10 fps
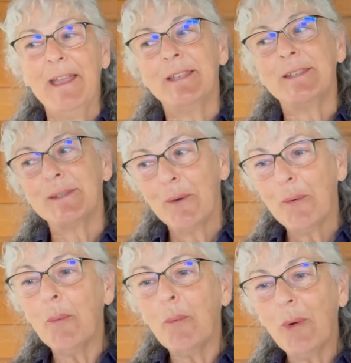
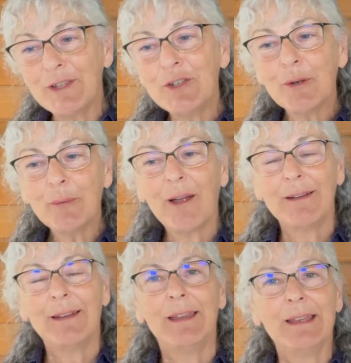So when you're
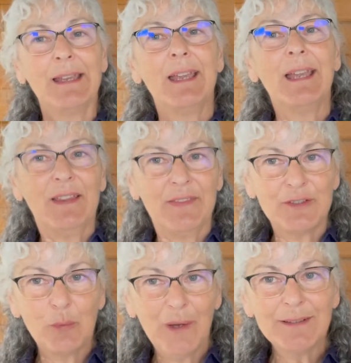riding, the
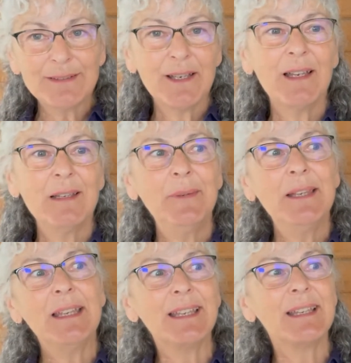dwell time
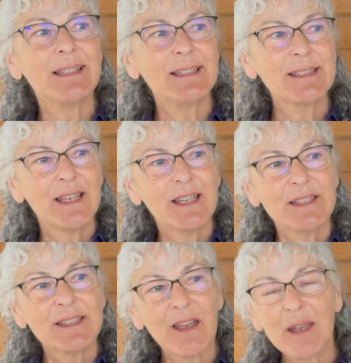is
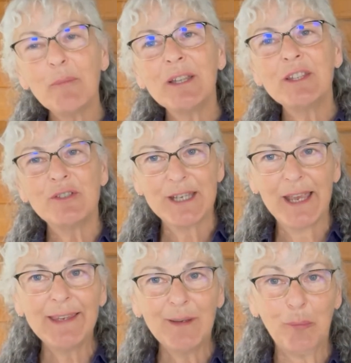time when you
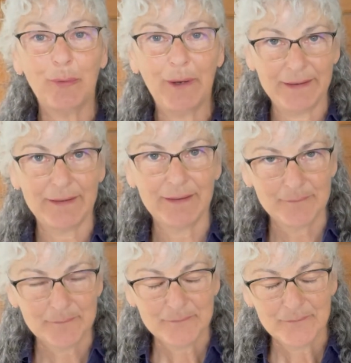take a break,
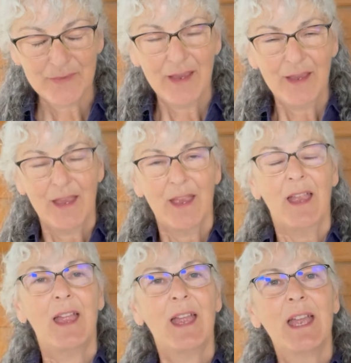
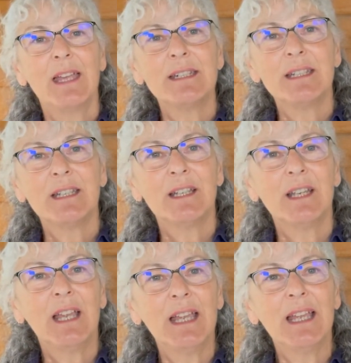and
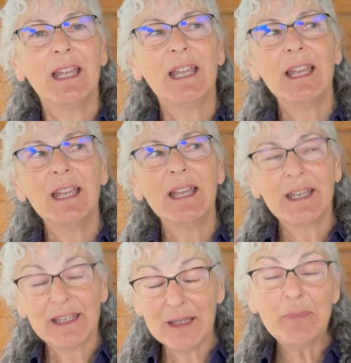
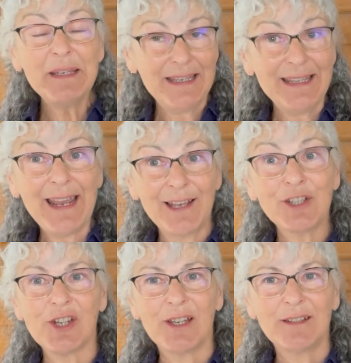it can be in
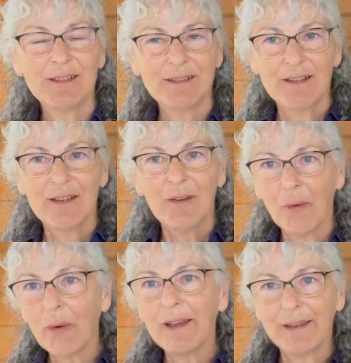action,
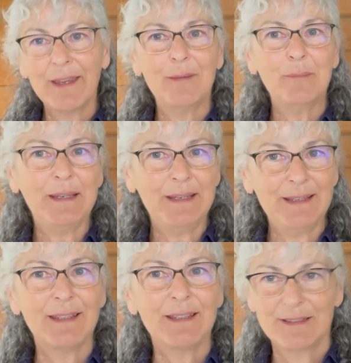or it can
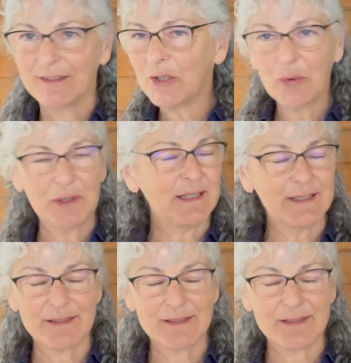be totally